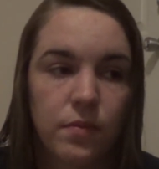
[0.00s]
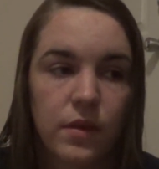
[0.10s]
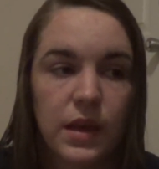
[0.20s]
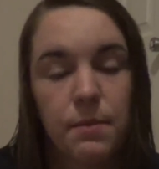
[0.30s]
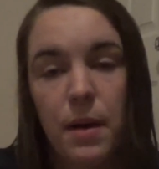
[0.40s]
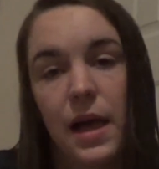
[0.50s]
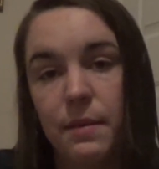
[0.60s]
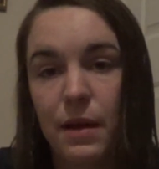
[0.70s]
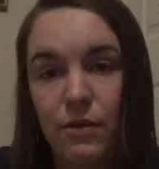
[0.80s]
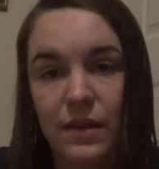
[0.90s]
compiling
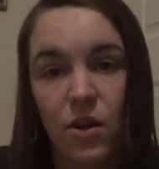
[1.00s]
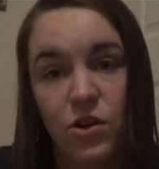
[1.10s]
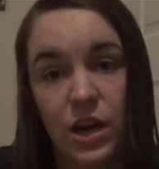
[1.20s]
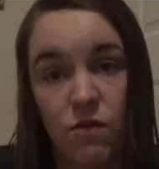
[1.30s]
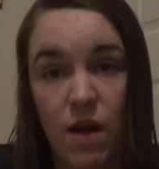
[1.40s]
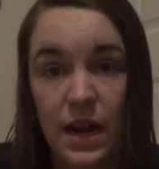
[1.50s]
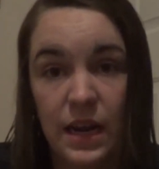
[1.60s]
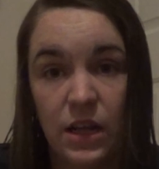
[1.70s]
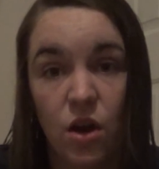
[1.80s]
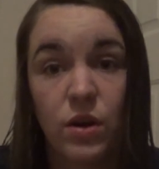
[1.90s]
my research and ready
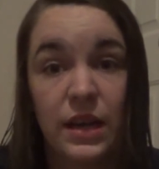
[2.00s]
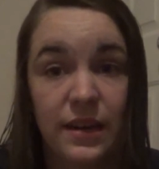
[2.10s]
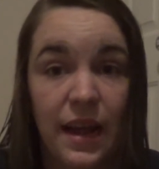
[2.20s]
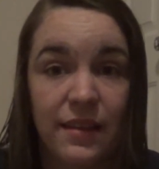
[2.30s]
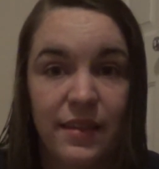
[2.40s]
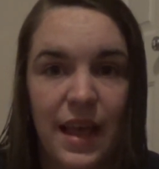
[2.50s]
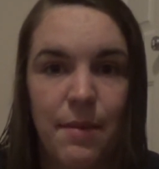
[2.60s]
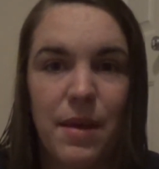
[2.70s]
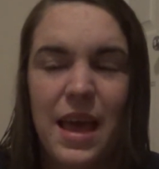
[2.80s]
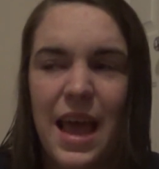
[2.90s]
to go contest them.